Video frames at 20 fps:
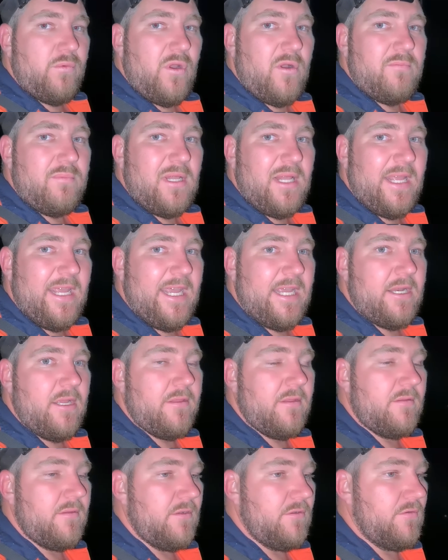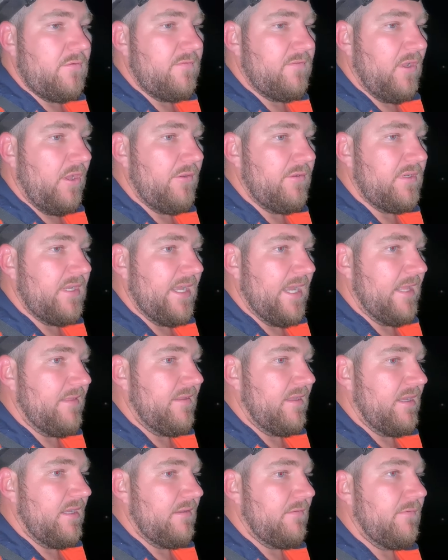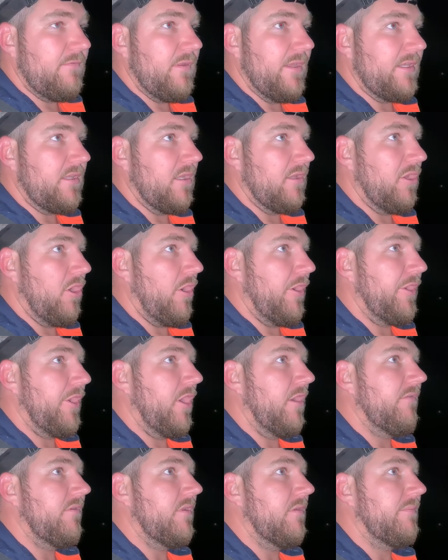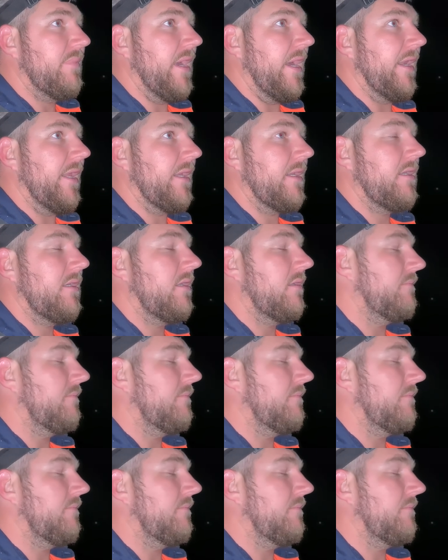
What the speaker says: real plan other than float down there, flick the light over the paddock.